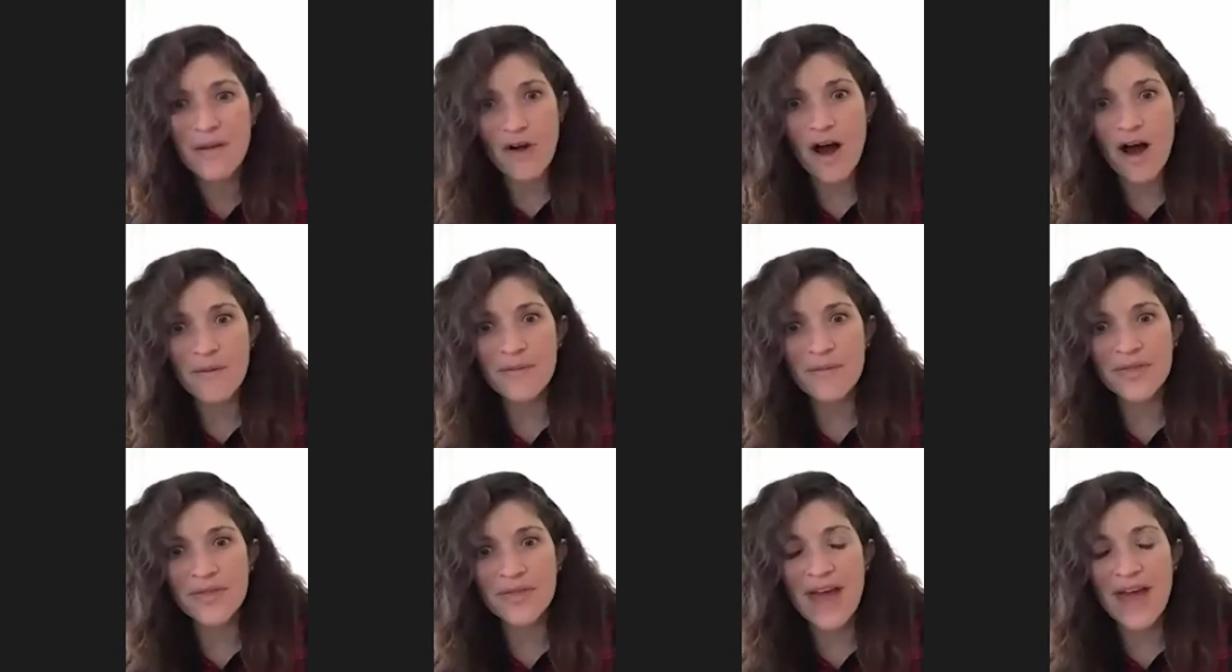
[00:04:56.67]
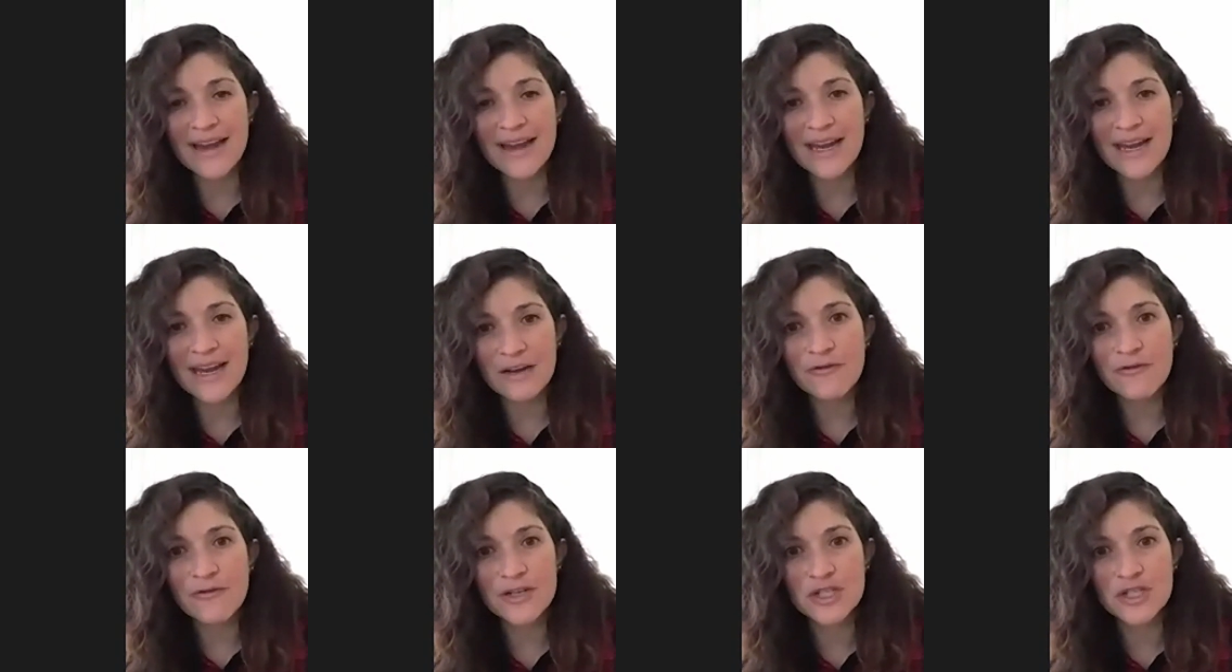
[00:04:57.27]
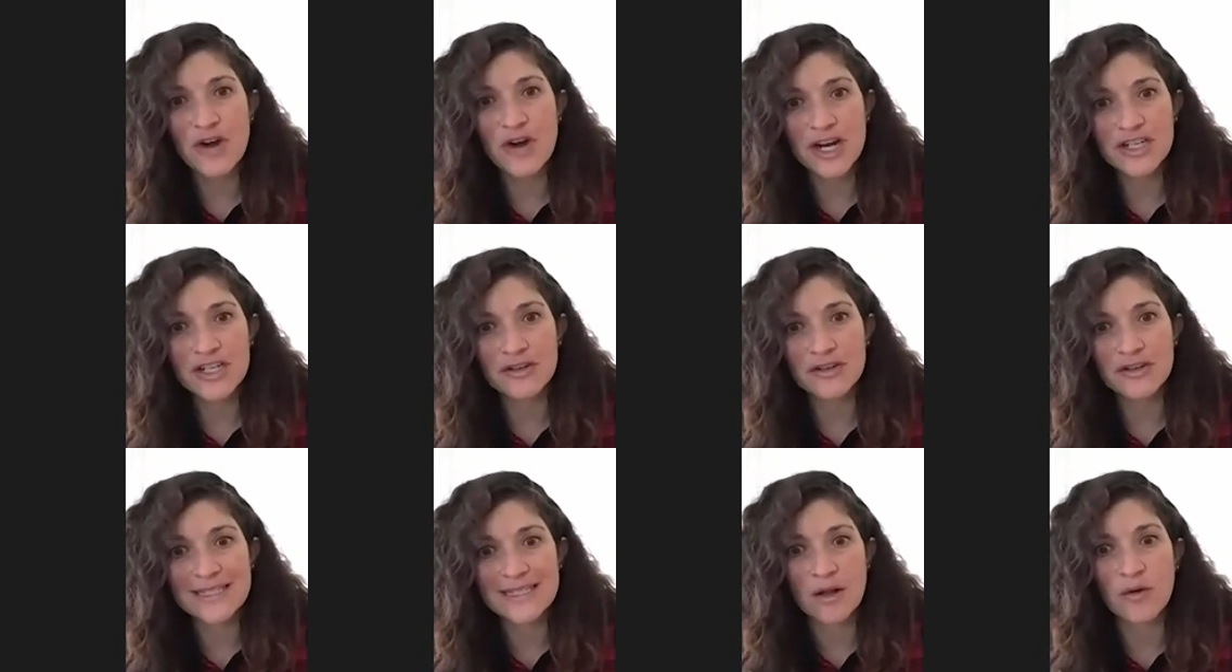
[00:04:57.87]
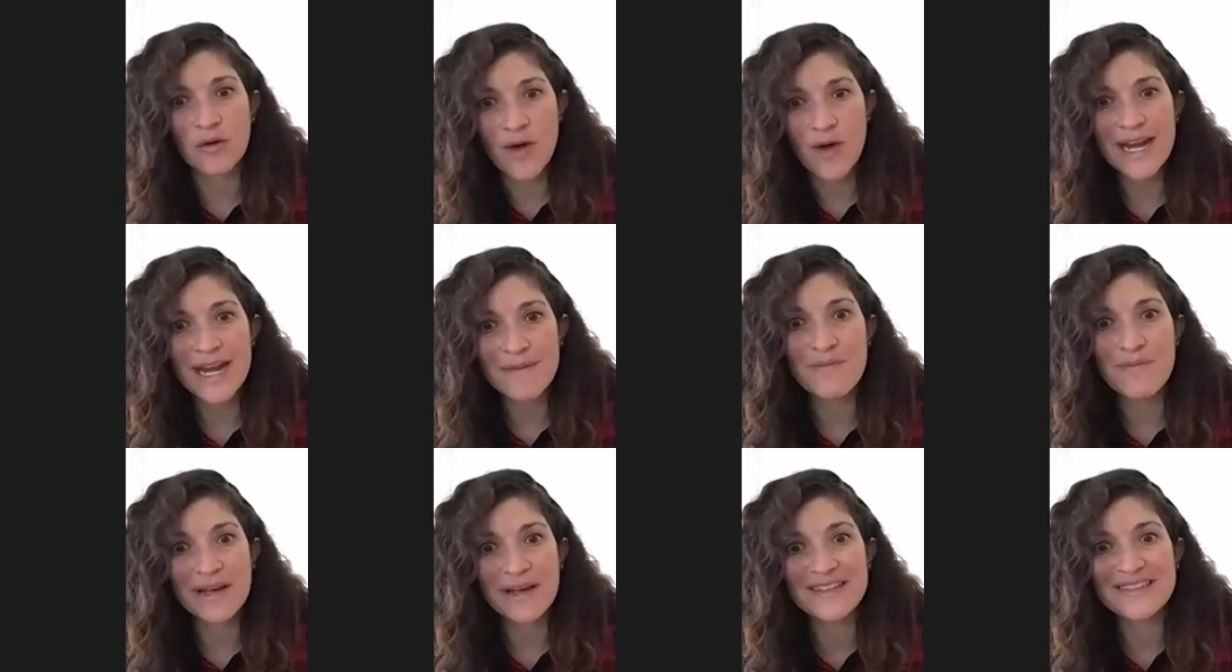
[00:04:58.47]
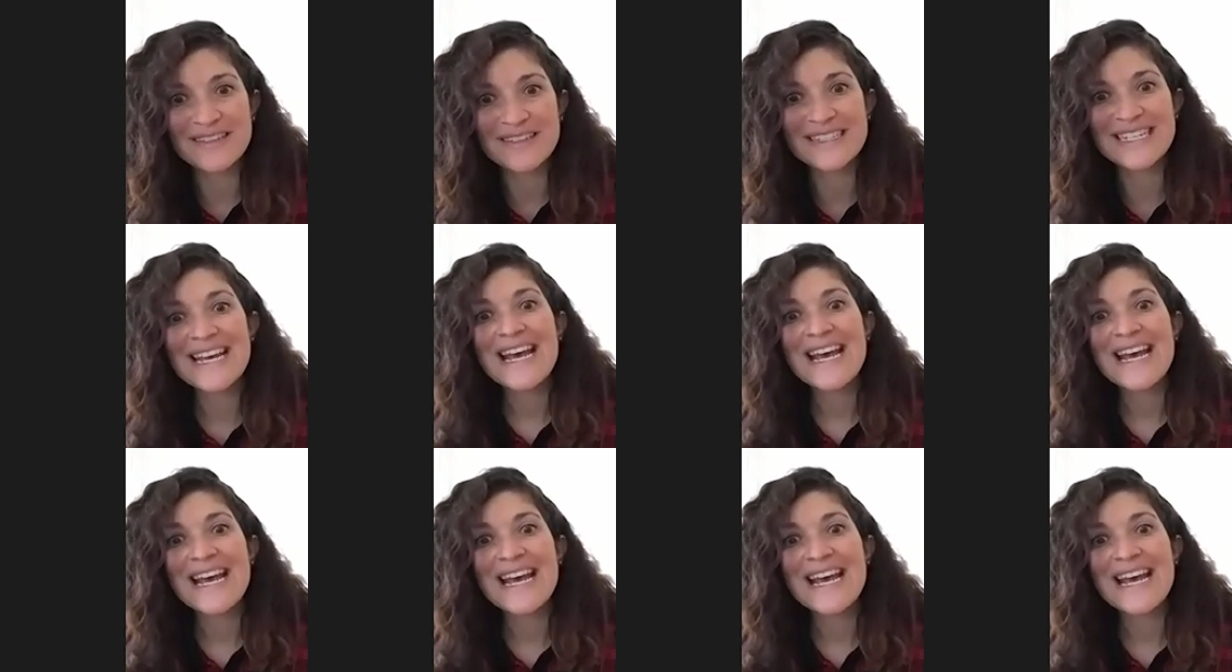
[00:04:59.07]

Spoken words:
from that infrastructure that's already built?